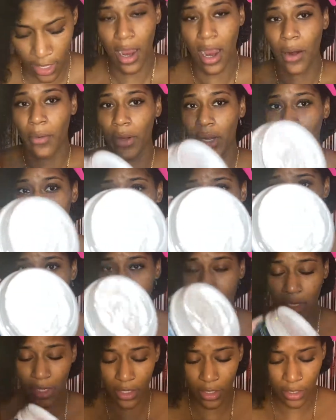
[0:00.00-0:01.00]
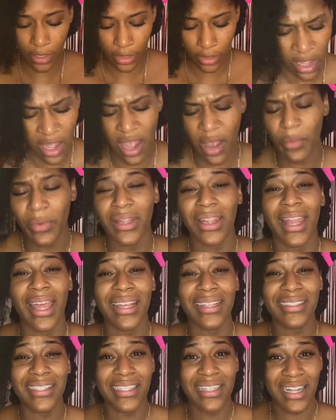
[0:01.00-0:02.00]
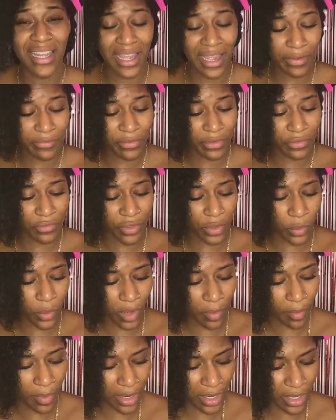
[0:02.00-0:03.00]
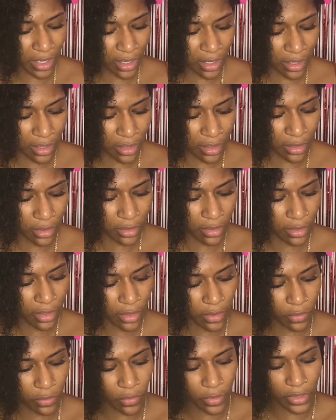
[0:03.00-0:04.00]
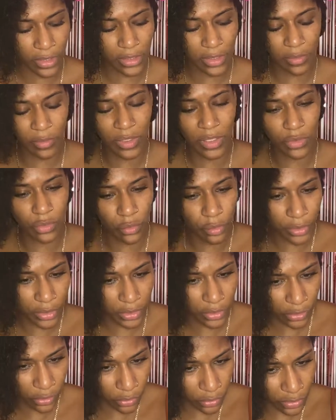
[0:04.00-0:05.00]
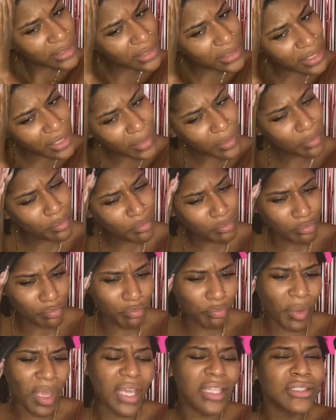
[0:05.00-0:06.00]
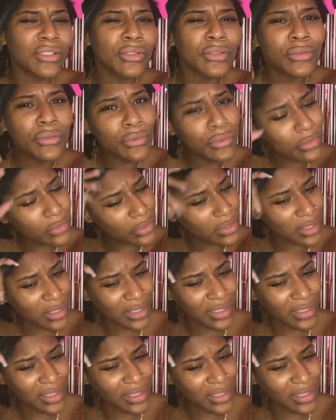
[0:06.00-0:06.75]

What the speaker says: our hair butter. I would like to not have to re-wet my hair. I don't want it to be super soaked. Just like Bantus,